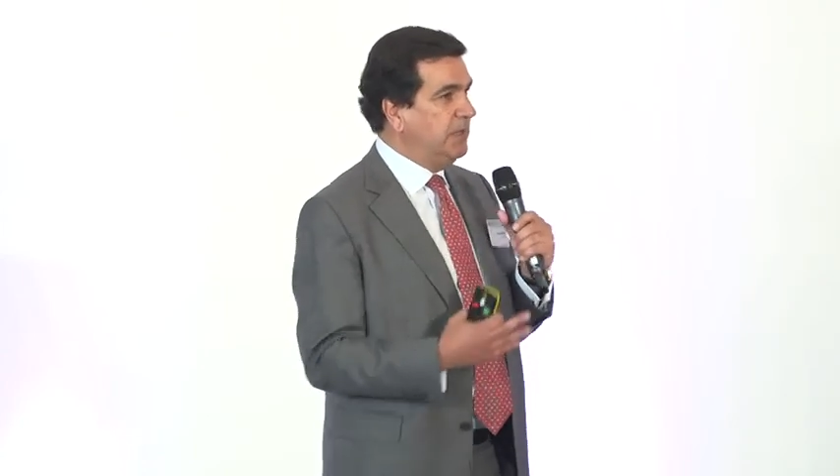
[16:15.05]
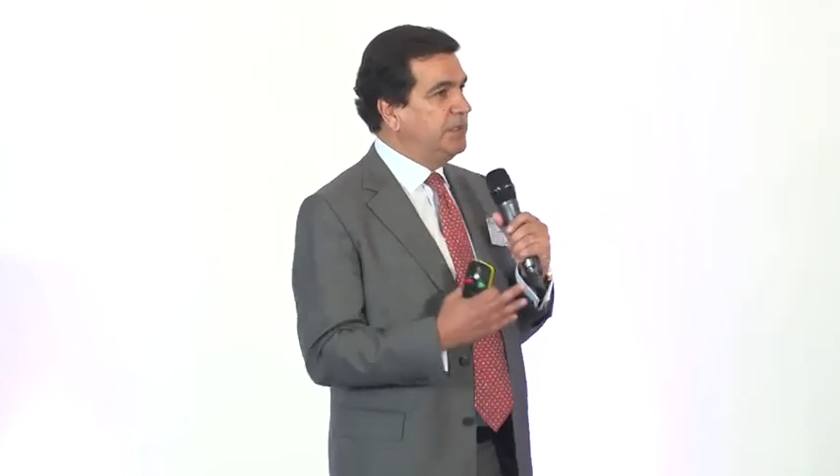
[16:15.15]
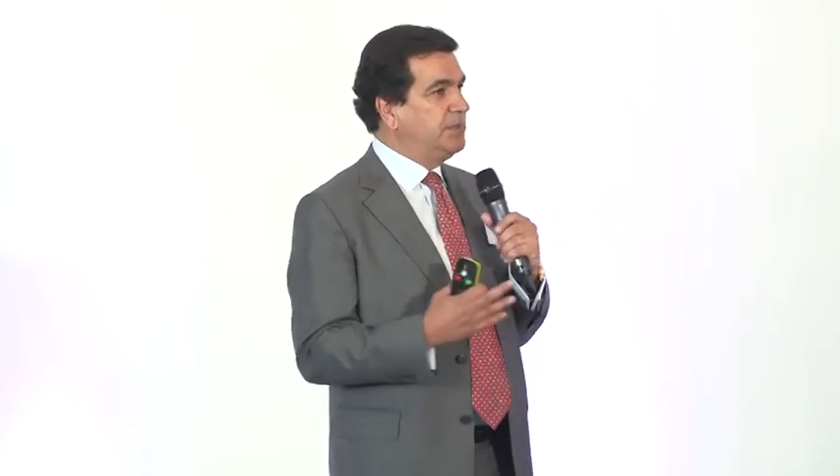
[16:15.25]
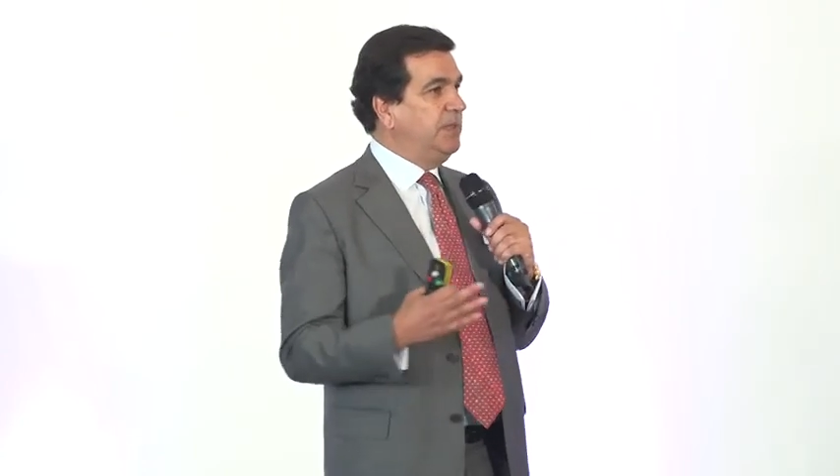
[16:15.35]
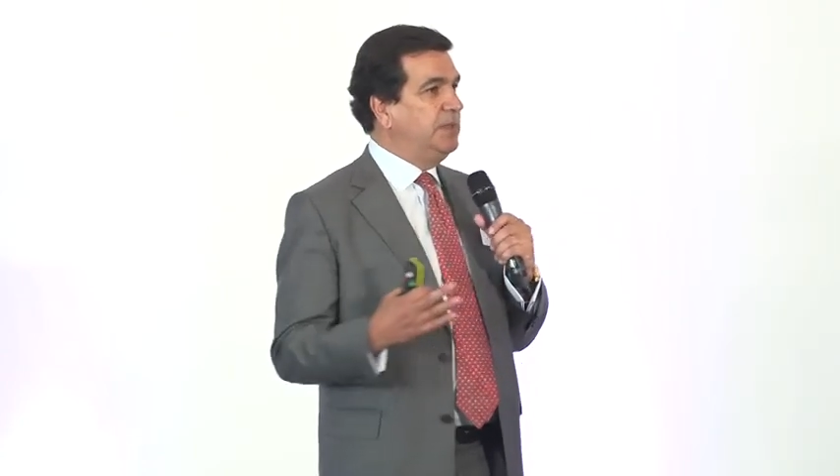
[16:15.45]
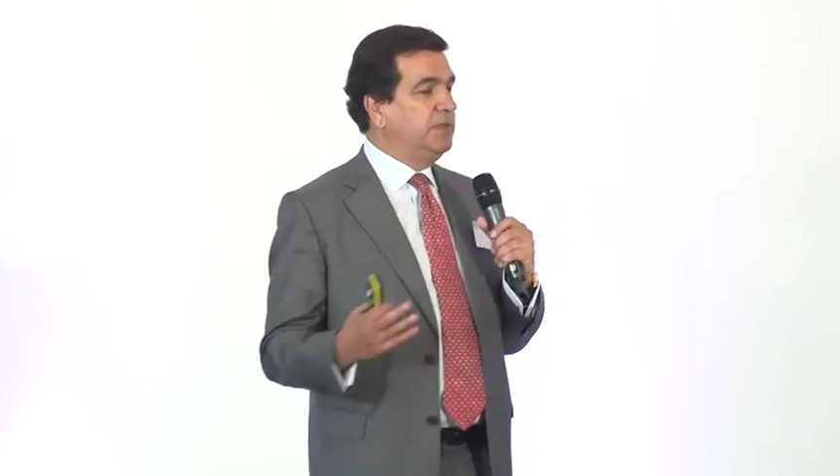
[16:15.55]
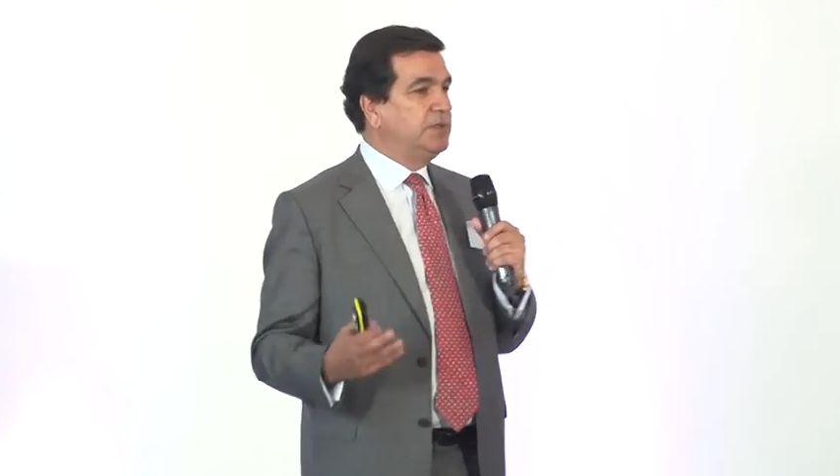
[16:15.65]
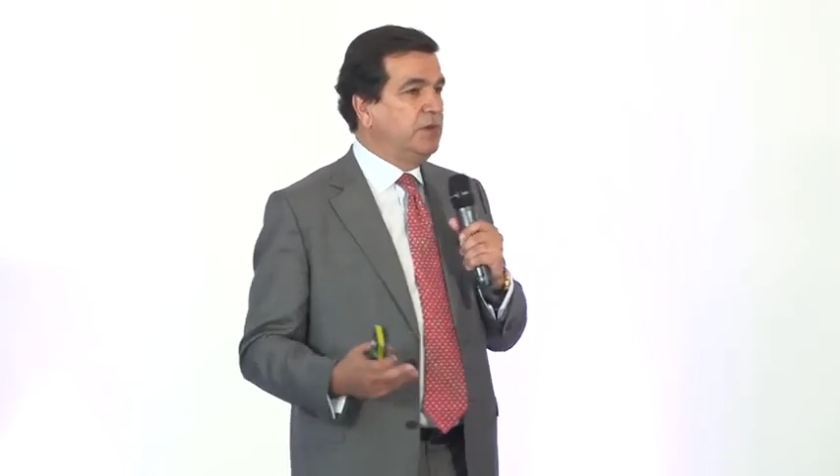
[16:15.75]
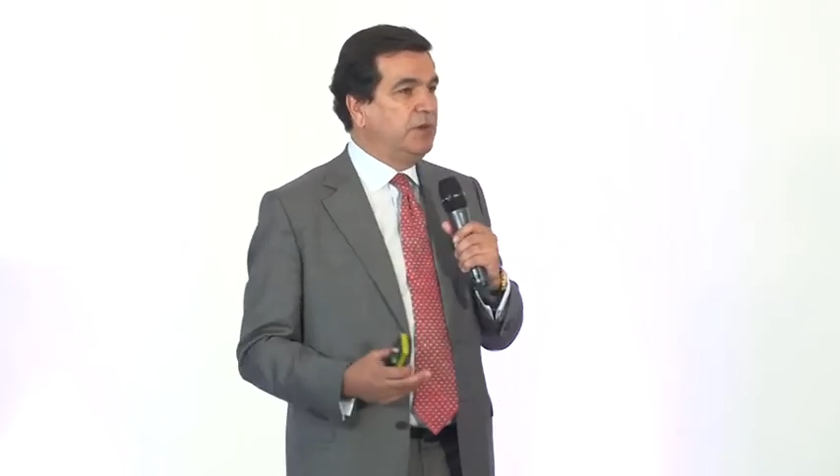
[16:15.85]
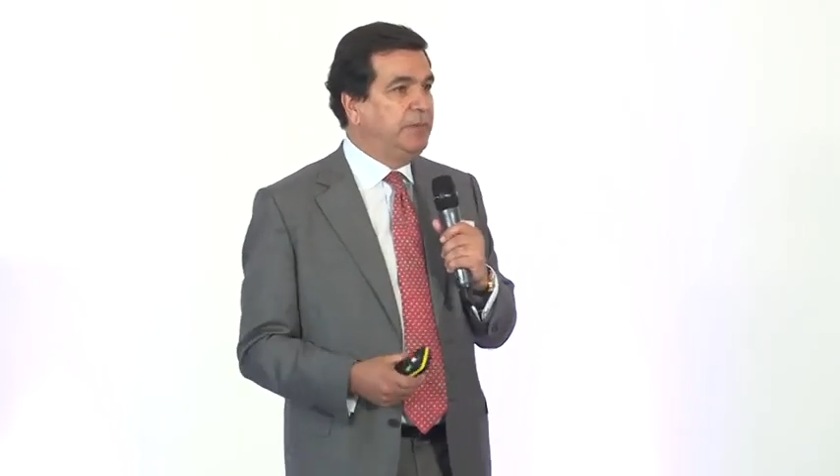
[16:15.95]
hospitals,
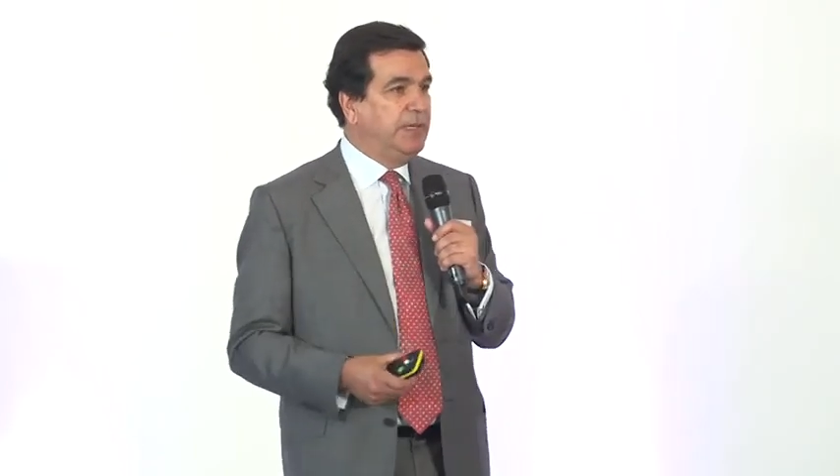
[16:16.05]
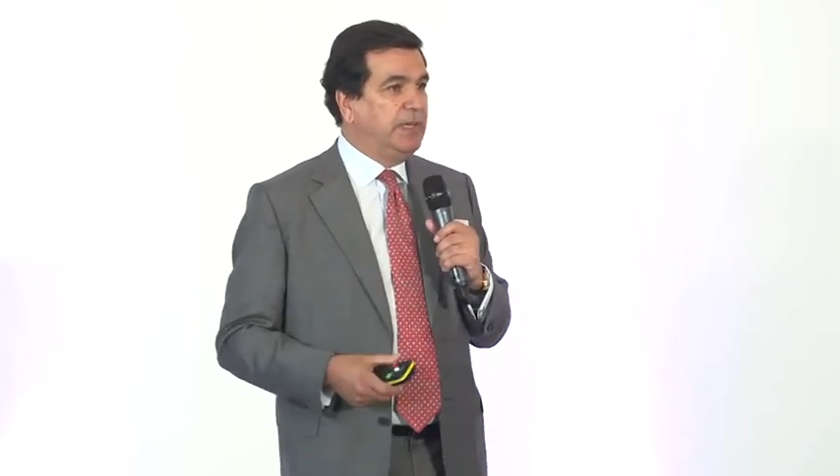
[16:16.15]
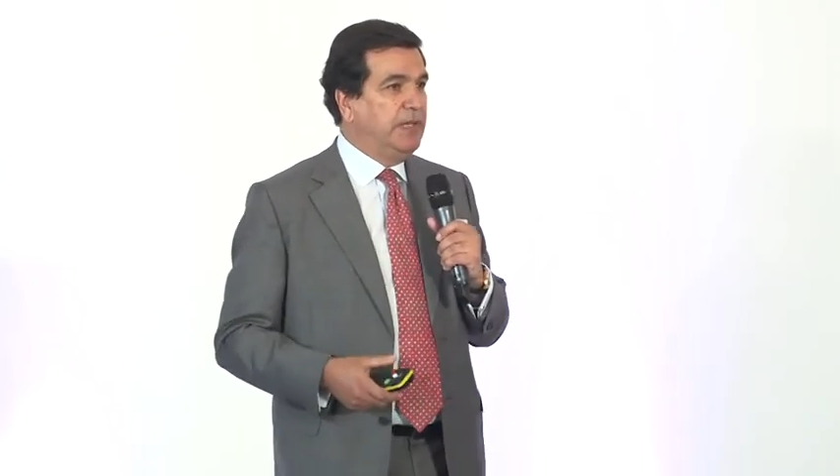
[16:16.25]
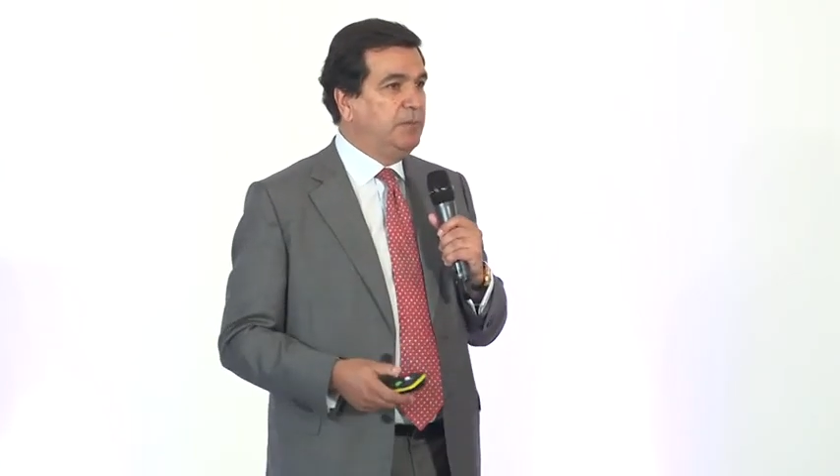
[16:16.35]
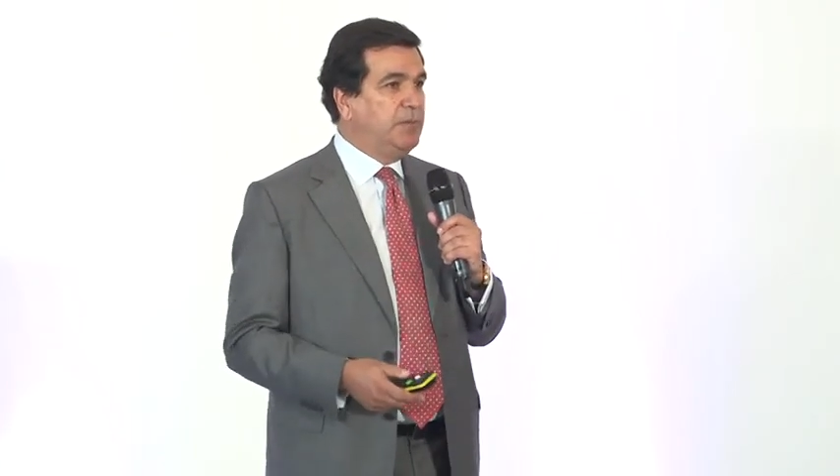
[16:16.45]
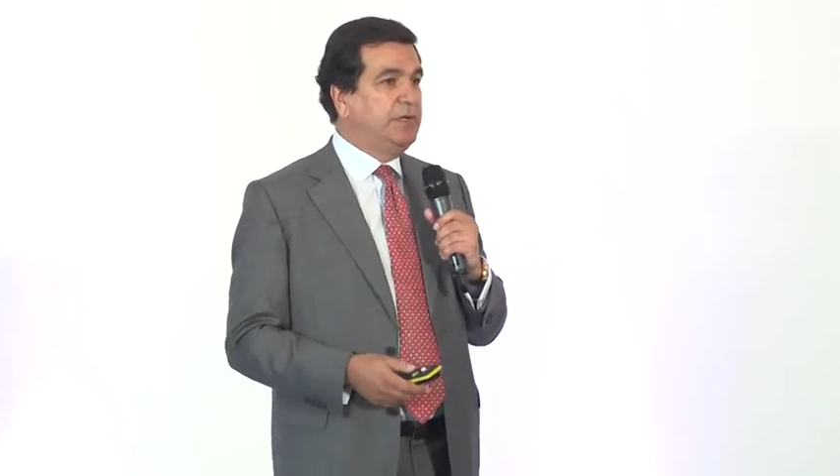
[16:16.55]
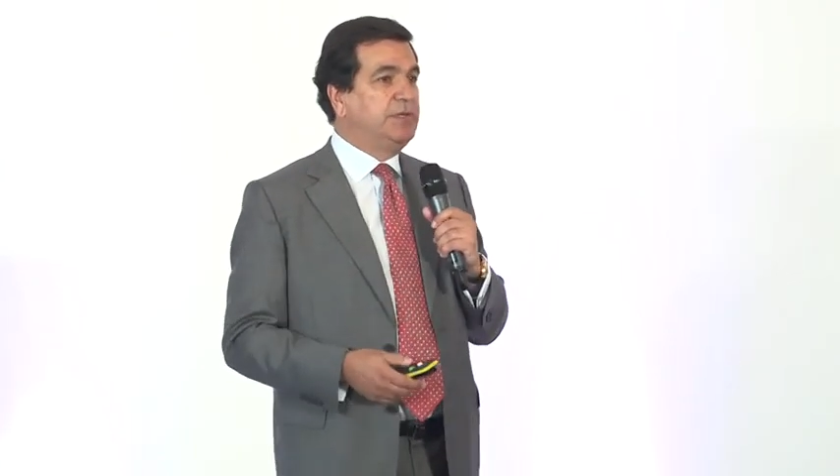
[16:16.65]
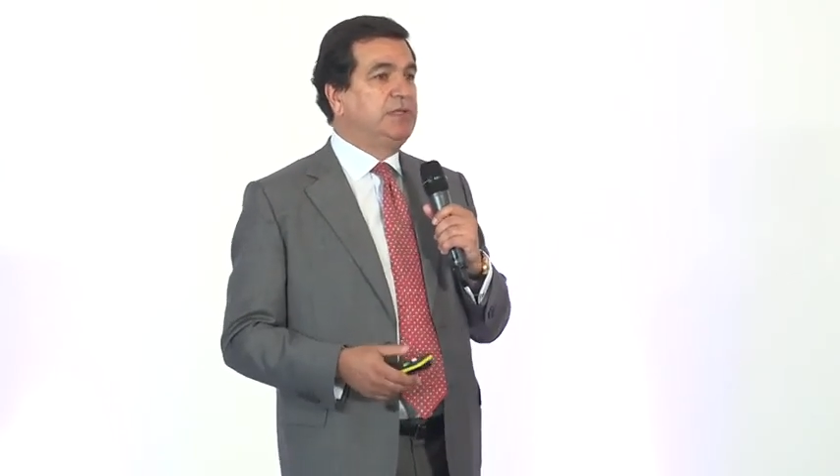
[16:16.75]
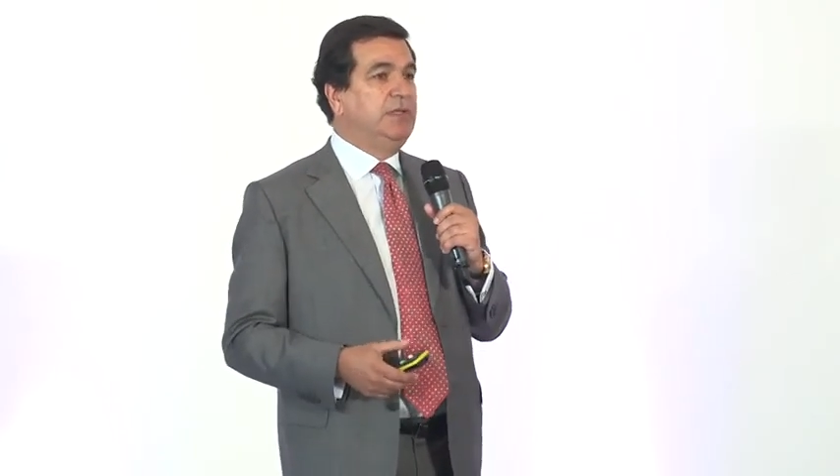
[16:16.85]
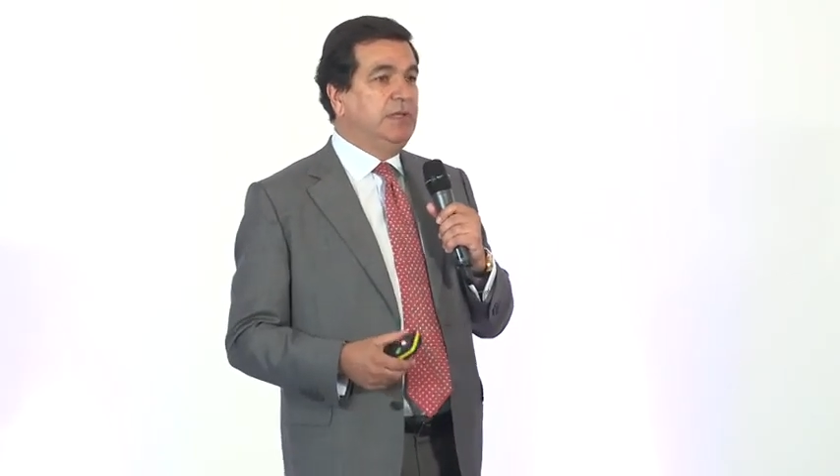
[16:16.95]
or big airports,